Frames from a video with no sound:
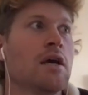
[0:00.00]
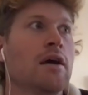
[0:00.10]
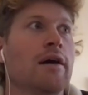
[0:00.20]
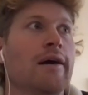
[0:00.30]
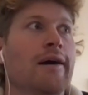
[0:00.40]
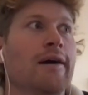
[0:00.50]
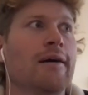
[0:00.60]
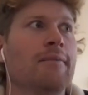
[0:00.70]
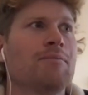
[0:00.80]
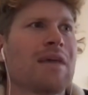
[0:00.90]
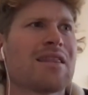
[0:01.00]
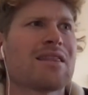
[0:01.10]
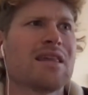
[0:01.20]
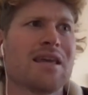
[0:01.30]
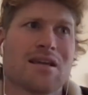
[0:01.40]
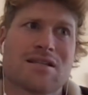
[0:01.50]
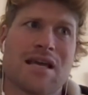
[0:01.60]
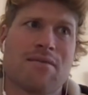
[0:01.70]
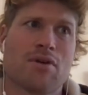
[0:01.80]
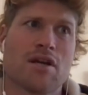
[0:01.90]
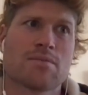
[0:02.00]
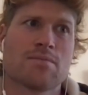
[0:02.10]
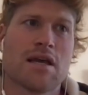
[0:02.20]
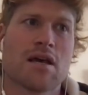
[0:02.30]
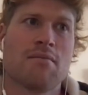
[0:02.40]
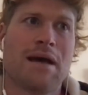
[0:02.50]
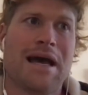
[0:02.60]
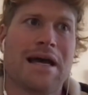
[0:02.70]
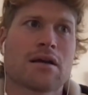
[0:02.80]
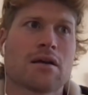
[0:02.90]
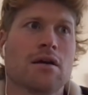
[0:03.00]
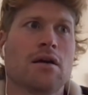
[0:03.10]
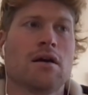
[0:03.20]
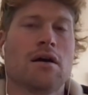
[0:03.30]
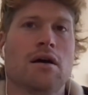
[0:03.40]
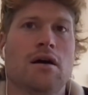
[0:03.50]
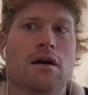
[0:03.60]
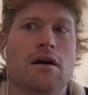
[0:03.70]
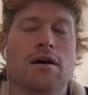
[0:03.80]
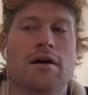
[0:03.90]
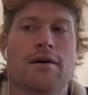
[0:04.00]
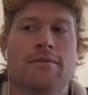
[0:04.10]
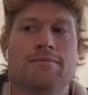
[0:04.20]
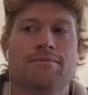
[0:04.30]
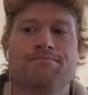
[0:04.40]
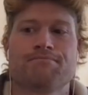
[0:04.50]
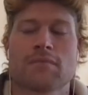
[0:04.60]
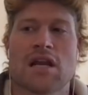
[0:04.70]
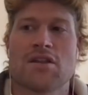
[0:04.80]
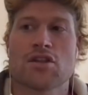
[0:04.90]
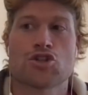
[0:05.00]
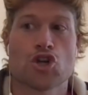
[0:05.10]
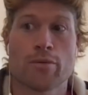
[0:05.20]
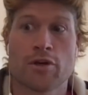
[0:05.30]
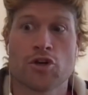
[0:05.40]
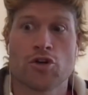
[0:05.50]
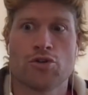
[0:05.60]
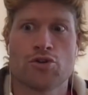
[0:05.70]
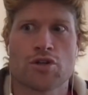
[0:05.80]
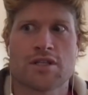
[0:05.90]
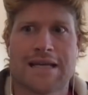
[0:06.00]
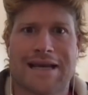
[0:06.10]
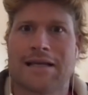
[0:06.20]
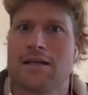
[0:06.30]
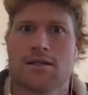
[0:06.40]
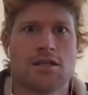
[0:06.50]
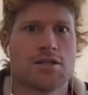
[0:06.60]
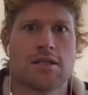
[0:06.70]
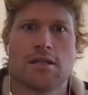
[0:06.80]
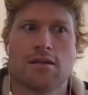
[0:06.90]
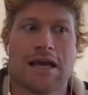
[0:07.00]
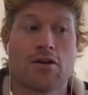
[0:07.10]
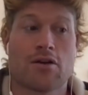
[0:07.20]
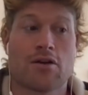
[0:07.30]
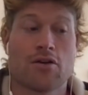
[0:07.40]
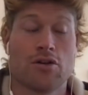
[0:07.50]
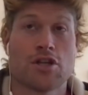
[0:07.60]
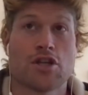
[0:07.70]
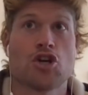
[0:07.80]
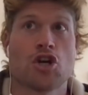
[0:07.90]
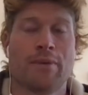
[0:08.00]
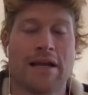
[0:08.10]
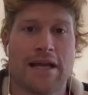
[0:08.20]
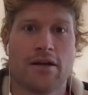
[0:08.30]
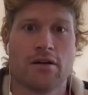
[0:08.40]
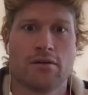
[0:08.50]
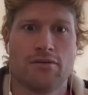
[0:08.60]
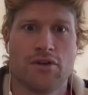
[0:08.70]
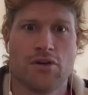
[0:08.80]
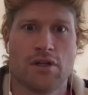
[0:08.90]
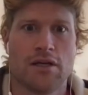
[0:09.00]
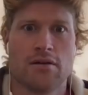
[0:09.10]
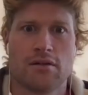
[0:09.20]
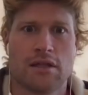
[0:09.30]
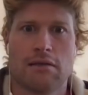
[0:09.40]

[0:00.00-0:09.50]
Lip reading: I think Sam Briggs may come back. I think the German girl who took second is just, that girl is a Terminator, Viola.